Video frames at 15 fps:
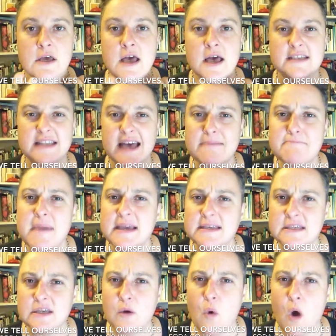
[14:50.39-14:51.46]
So that makes
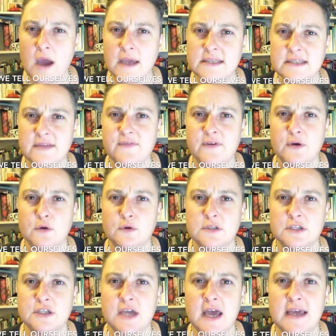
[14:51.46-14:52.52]
it quite difficult to
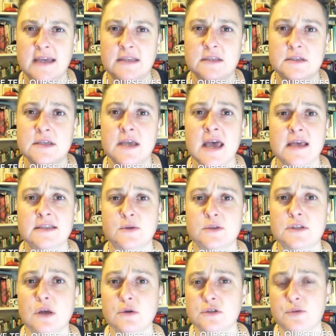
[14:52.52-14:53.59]
change. So it's
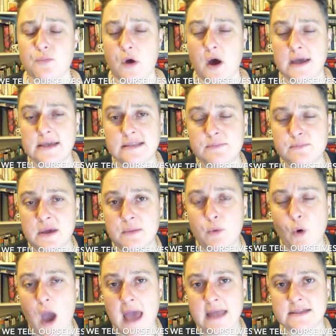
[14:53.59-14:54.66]
no surprise that people
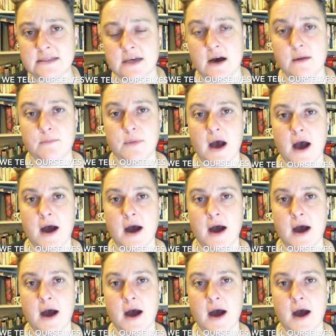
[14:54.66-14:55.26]
end up